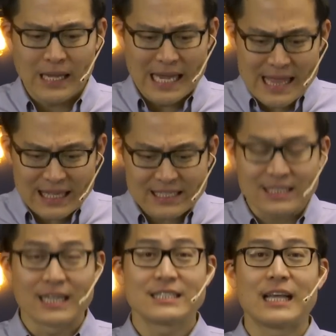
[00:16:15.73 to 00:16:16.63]
in the
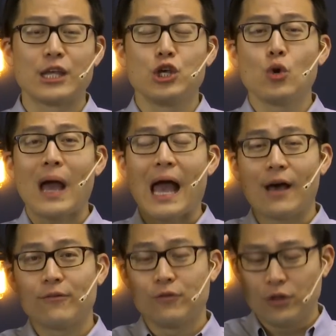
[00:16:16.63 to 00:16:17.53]
sense that you
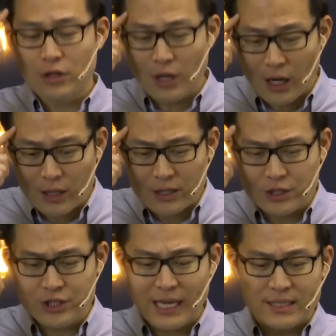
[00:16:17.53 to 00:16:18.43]
have
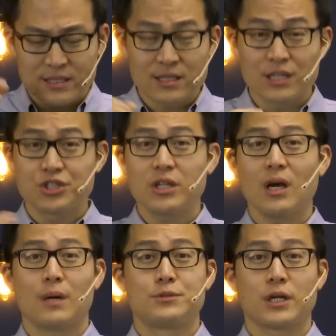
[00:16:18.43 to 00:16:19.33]
knowledge that such an
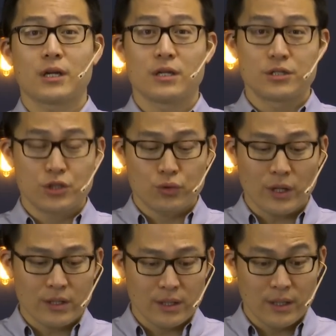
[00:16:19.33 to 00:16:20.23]
object
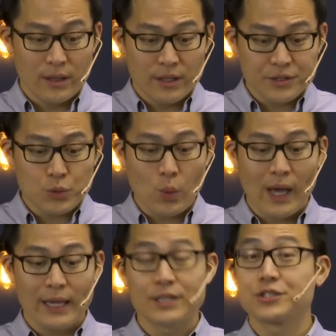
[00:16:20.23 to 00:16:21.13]
constructed in this
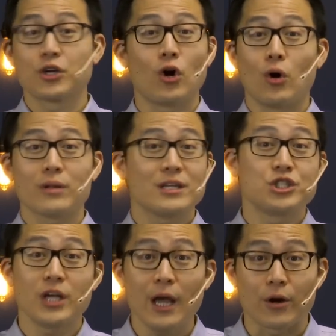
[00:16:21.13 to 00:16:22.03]
way is called a
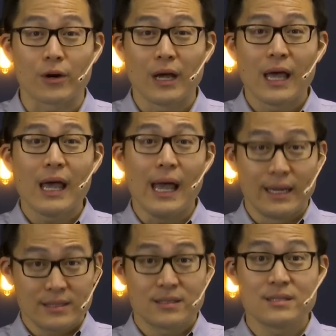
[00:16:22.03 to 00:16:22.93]
chair
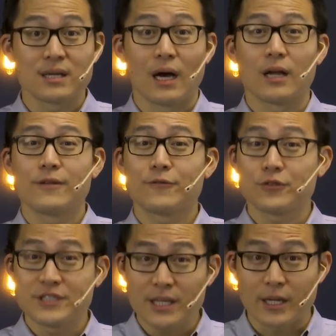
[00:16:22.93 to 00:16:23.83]
and it's designed
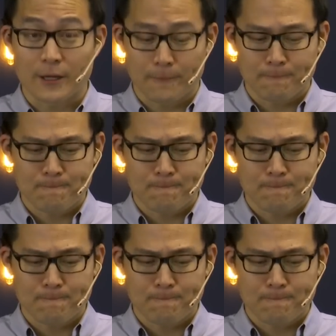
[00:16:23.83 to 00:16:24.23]
for sitting.